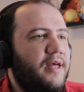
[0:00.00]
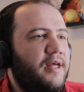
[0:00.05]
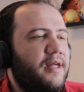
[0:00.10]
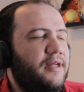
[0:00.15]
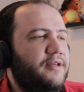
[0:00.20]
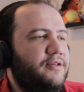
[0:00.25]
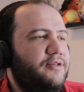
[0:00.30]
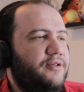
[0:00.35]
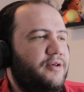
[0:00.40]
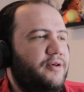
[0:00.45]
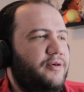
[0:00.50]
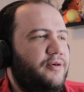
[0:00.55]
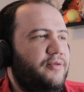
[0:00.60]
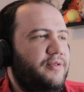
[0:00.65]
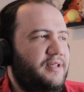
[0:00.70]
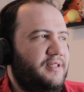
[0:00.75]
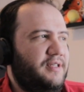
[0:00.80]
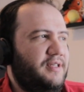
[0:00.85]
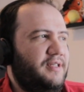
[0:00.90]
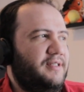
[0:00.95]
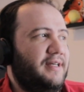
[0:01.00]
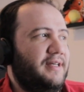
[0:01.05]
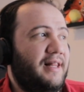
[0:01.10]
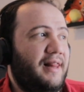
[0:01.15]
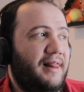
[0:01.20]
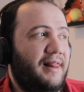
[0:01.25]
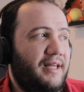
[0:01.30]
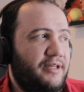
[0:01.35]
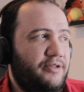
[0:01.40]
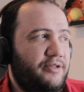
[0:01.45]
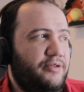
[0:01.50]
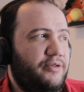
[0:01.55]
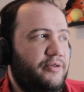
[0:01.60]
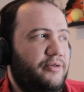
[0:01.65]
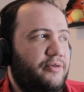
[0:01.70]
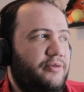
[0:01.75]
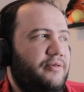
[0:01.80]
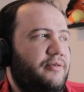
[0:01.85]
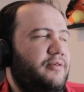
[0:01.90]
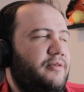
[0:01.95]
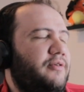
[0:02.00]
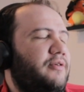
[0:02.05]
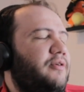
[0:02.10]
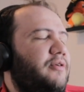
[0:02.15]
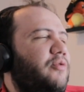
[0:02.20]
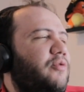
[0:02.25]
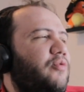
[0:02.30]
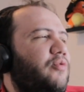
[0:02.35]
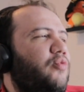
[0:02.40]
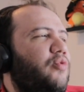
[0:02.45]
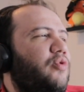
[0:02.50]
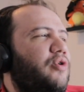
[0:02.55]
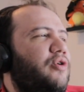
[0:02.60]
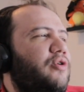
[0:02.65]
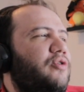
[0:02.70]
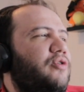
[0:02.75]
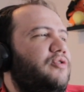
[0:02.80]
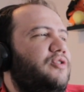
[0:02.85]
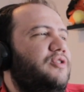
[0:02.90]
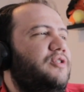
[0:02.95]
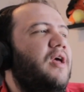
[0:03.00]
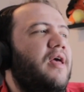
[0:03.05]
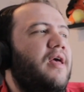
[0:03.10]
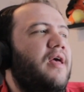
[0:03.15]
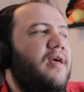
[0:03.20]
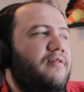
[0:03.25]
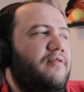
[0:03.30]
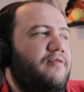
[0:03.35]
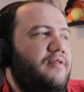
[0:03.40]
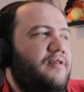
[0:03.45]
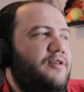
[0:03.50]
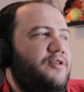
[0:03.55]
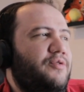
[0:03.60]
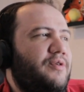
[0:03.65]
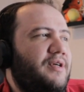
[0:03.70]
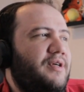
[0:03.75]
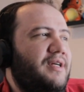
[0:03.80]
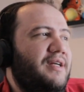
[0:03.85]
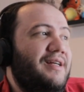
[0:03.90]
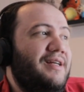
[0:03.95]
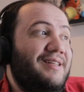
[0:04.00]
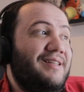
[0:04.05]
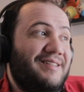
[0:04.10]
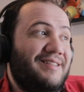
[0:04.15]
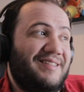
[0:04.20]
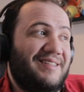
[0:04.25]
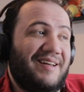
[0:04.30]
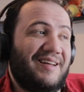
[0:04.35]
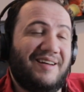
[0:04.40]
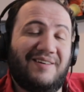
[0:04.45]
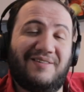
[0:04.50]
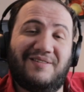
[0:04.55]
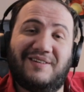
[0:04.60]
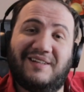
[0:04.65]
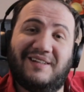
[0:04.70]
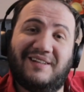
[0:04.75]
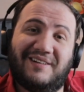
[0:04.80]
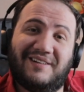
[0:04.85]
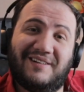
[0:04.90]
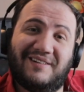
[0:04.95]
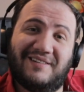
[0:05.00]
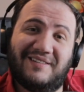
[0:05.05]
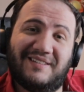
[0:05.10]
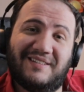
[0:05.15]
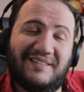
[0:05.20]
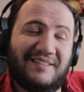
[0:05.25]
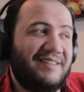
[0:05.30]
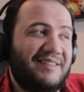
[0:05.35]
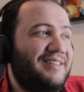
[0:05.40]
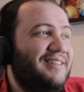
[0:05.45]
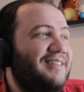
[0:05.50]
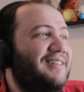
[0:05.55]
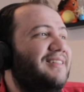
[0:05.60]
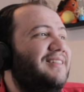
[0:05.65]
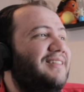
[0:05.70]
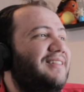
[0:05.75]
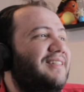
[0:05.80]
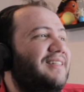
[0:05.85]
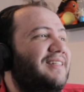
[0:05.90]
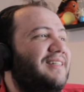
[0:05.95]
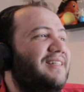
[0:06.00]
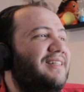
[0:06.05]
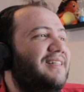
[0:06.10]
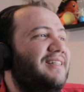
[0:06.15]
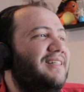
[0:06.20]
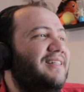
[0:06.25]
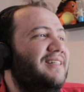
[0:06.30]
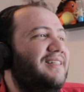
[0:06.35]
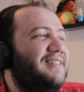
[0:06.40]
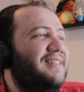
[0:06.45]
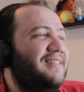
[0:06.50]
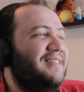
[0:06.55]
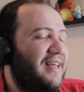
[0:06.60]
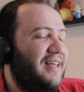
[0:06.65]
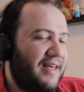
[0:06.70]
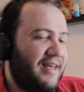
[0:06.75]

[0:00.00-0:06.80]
So this is Alesso, Words, featuring Zara Larsson. Nice.